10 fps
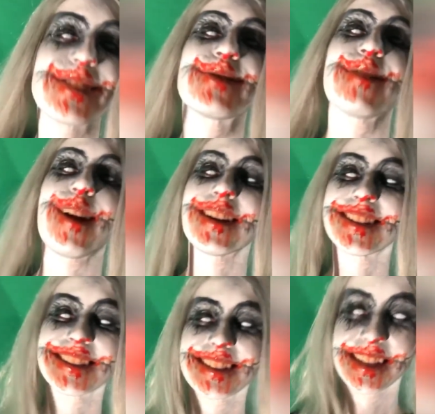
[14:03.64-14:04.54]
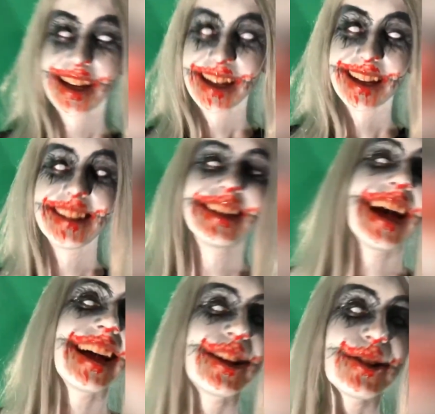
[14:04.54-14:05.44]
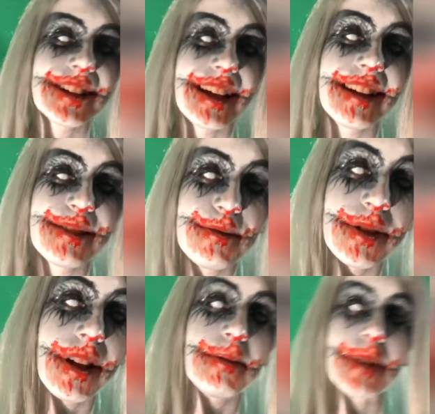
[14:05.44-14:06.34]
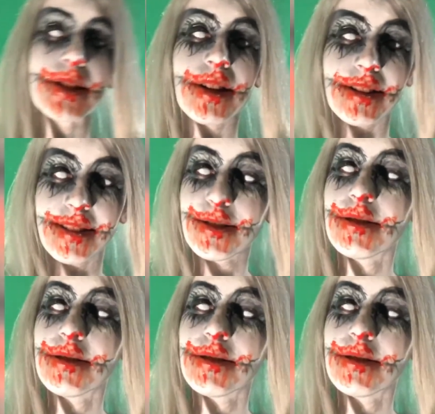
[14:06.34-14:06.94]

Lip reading: gross. And I look like Ronald McDonald.